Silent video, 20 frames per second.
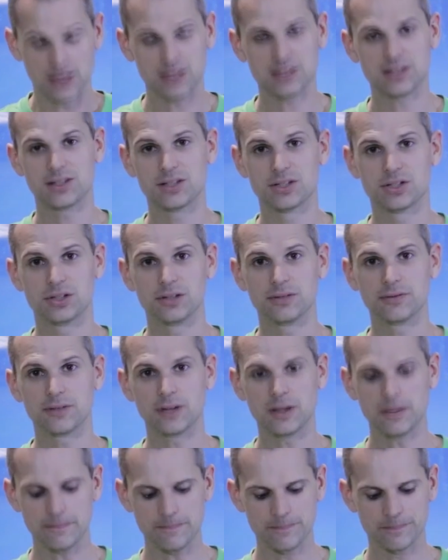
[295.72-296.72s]
That's the
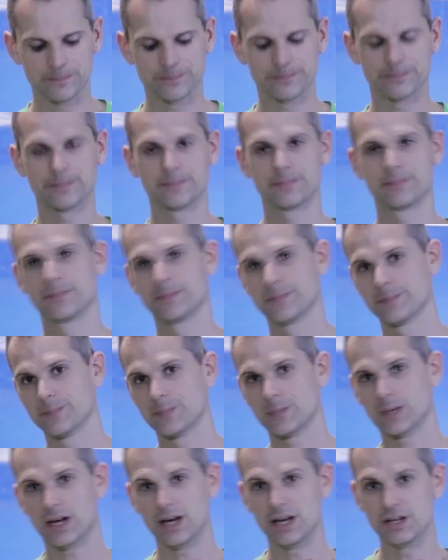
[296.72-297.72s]
shifter.
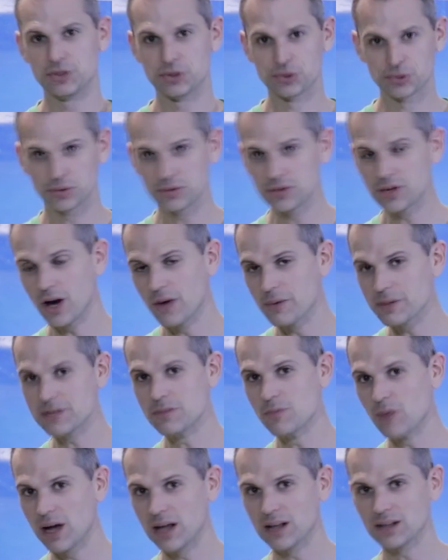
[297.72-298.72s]
It should go
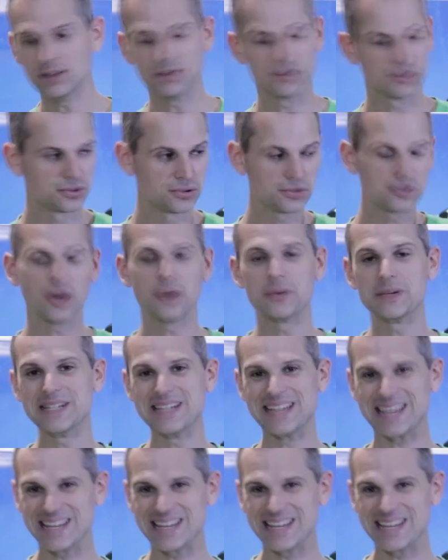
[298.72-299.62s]
in well, it should go in